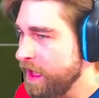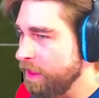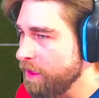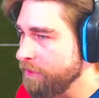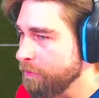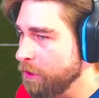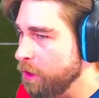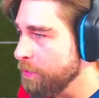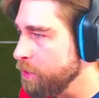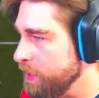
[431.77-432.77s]
I love it. We're
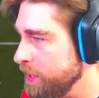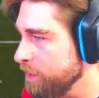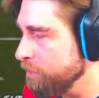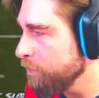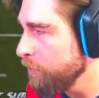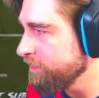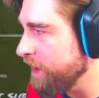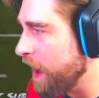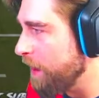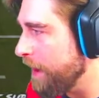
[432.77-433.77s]
going to Mooney here. Mooney's
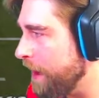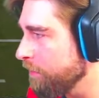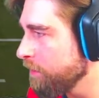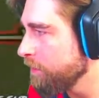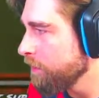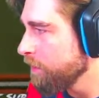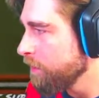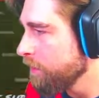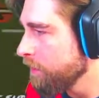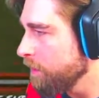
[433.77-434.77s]
the hot route.
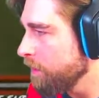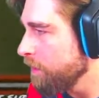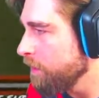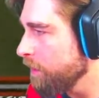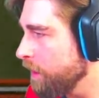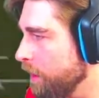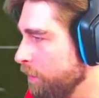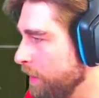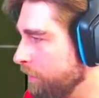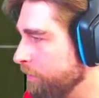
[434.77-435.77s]
Uh,
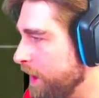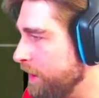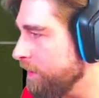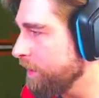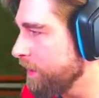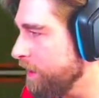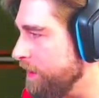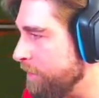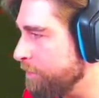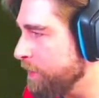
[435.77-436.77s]
who else we got? Uh,
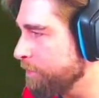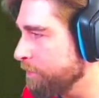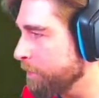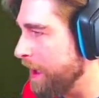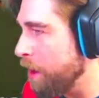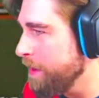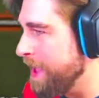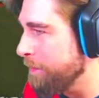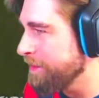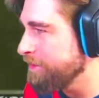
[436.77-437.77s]
yeah, We got. Oh
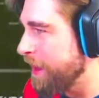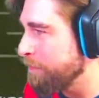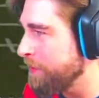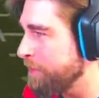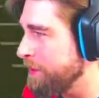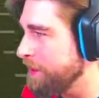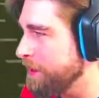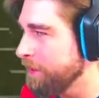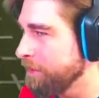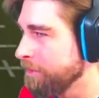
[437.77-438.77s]
yeah, we got Pittman
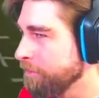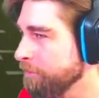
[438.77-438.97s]
here.